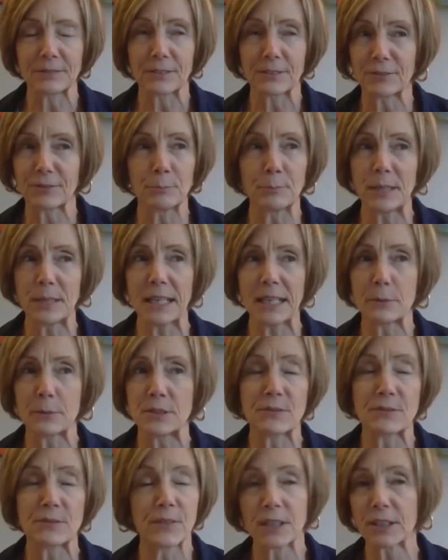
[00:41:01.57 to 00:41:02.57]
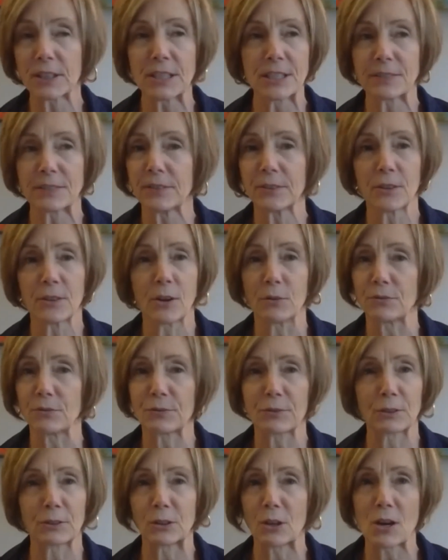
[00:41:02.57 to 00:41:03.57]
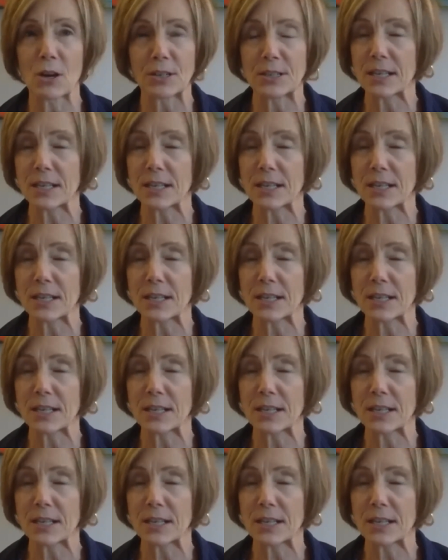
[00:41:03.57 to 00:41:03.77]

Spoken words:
for me, it was very difficult for a long